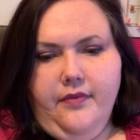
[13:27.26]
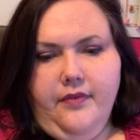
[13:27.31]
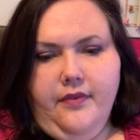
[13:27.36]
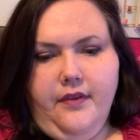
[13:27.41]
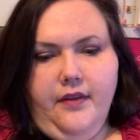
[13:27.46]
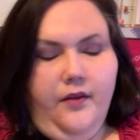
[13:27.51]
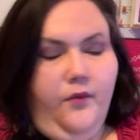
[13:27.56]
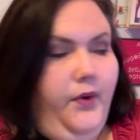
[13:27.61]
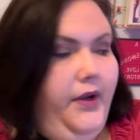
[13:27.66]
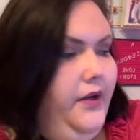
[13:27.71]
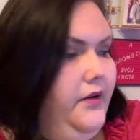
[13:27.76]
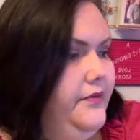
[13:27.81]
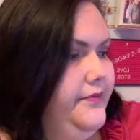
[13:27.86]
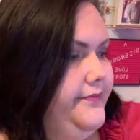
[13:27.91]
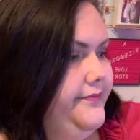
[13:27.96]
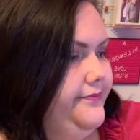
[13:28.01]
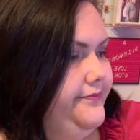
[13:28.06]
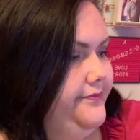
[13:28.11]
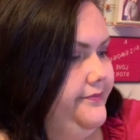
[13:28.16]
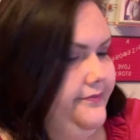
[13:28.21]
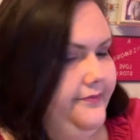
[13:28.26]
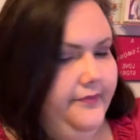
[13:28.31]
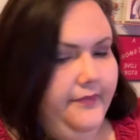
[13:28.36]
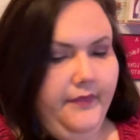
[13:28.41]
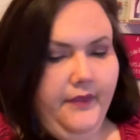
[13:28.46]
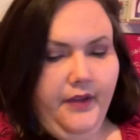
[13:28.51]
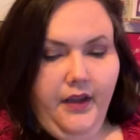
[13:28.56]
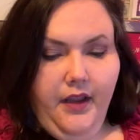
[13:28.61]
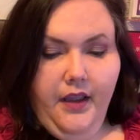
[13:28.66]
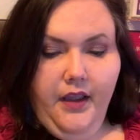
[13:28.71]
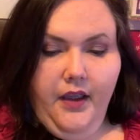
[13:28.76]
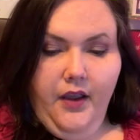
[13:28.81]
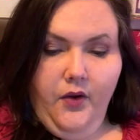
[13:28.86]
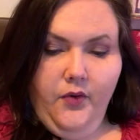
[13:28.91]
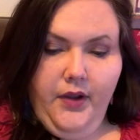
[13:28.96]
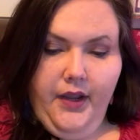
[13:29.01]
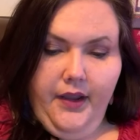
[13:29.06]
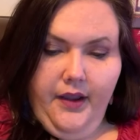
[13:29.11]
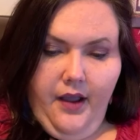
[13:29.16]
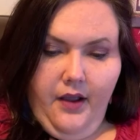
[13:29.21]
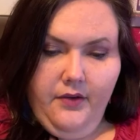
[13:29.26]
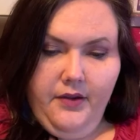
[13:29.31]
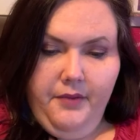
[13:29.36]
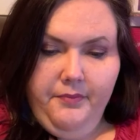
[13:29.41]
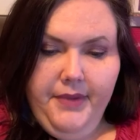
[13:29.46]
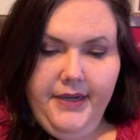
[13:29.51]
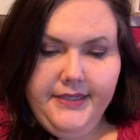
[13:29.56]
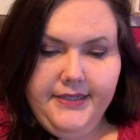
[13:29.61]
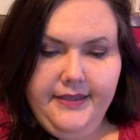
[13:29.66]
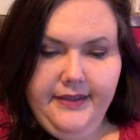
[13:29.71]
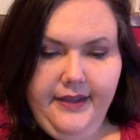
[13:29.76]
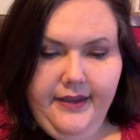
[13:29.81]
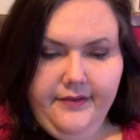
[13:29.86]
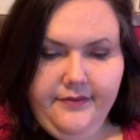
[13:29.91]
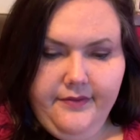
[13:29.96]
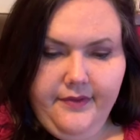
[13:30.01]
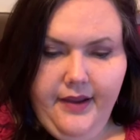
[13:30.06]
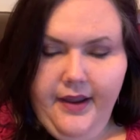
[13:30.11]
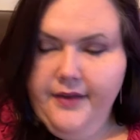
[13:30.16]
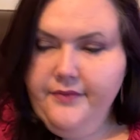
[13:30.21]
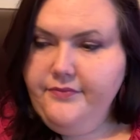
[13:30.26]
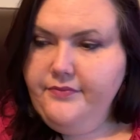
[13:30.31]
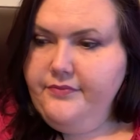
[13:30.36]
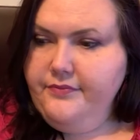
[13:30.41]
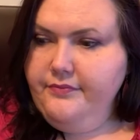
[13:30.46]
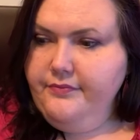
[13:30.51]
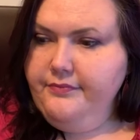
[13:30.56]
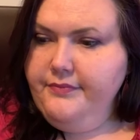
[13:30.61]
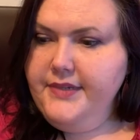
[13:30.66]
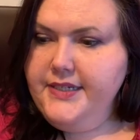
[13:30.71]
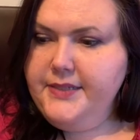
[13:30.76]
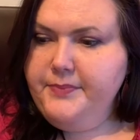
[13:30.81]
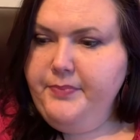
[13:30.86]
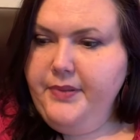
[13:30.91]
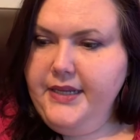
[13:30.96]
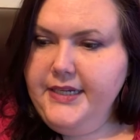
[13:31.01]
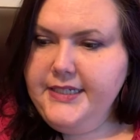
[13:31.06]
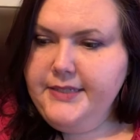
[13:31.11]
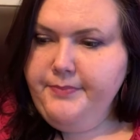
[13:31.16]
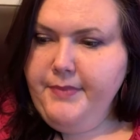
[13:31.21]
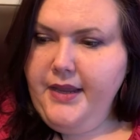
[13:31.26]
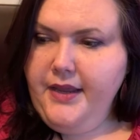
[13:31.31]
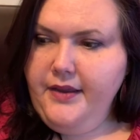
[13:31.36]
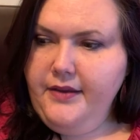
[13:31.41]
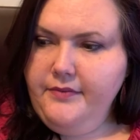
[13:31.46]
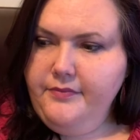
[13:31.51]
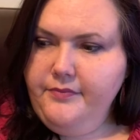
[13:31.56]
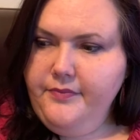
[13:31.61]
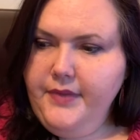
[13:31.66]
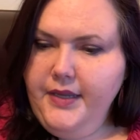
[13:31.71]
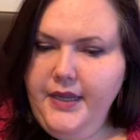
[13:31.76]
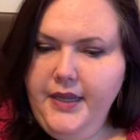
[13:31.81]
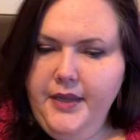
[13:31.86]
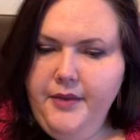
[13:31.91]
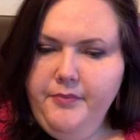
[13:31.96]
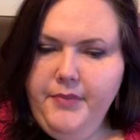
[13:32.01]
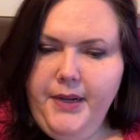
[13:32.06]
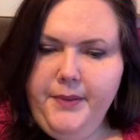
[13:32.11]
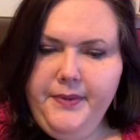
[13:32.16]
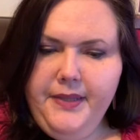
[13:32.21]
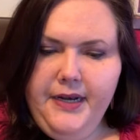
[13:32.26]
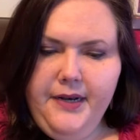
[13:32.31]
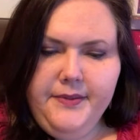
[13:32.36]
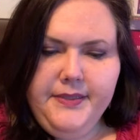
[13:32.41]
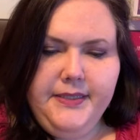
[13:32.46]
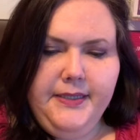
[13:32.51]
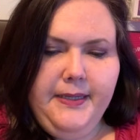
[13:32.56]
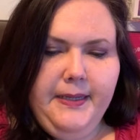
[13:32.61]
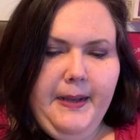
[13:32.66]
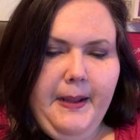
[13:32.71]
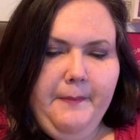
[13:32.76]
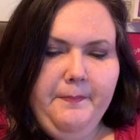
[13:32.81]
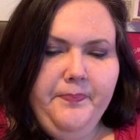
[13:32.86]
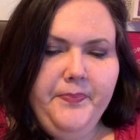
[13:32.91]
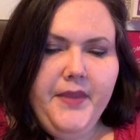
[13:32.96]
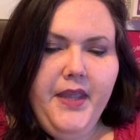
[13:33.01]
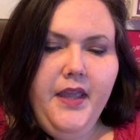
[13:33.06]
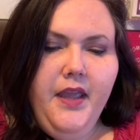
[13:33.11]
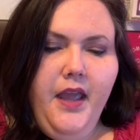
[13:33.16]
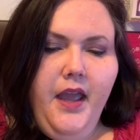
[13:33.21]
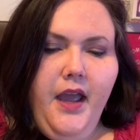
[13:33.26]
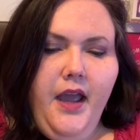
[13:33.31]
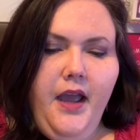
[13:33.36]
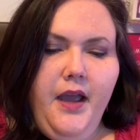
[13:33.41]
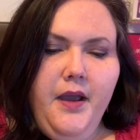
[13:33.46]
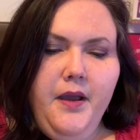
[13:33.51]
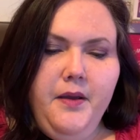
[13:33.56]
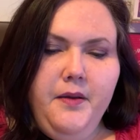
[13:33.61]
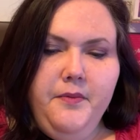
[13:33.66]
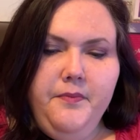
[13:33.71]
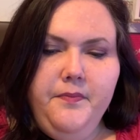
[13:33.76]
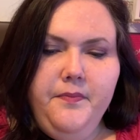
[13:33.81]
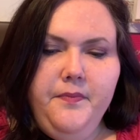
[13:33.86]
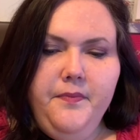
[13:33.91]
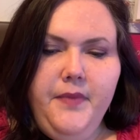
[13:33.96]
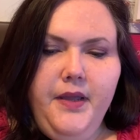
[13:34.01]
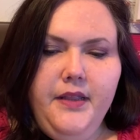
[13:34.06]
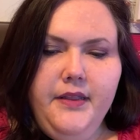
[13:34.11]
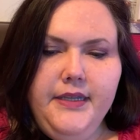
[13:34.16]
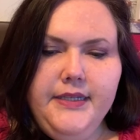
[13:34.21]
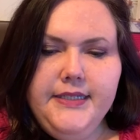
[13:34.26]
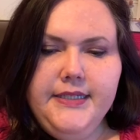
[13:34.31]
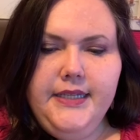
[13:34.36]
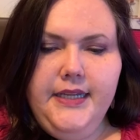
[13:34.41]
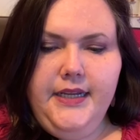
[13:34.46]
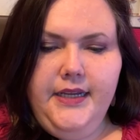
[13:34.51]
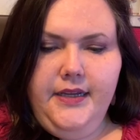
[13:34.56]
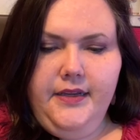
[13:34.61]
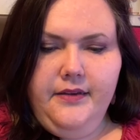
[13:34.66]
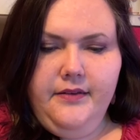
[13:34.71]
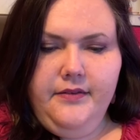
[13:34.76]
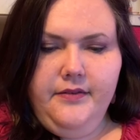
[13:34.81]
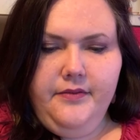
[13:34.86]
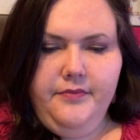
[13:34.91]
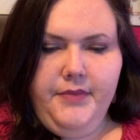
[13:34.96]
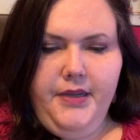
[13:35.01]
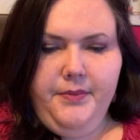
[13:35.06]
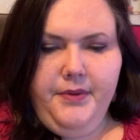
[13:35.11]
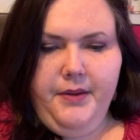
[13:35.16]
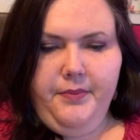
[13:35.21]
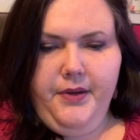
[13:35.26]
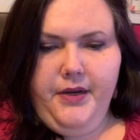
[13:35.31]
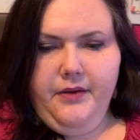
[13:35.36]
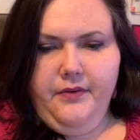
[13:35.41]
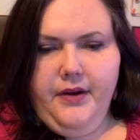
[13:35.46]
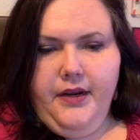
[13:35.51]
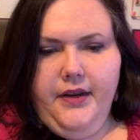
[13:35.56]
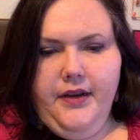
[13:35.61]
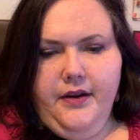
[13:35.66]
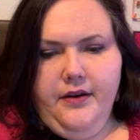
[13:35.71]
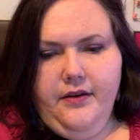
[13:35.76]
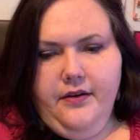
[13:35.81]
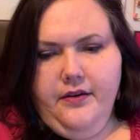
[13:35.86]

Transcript: Well, okay, I'll come back to that. I misplaced my paper that I was looking at. Let's see. Maybe I put it right here.